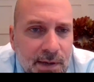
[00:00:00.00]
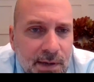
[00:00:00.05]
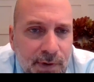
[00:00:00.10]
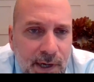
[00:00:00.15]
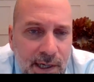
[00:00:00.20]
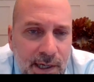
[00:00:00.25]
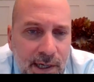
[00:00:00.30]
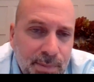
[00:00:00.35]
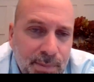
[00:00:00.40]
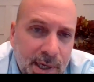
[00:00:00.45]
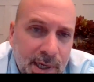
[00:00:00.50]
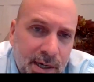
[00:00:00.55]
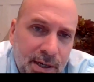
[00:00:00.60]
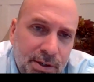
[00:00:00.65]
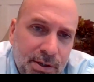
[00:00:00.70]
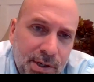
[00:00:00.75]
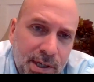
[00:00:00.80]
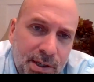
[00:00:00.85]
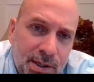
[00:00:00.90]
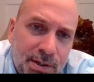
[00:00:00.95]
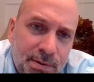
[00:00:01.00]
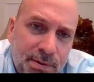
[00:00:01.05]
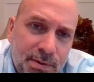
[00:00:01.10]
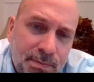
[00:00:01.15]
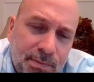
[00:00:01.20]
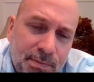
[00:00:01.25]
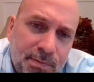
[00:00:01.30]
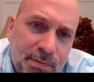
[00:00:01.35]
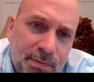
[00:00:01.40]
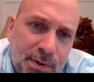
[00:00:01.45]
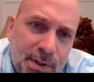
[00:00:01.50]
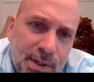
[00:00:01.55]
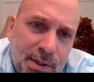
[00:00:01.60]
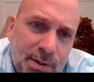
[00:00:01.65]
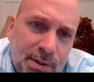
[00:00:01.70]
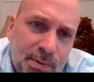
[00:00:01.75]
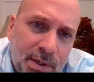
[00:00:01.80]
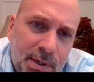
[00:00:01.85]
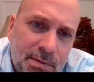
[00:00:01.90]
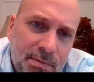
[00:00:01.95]
I can pick on you each for
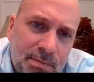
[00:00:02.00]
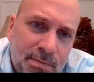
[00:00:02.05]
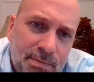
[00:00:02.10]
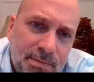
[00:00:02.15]
this one.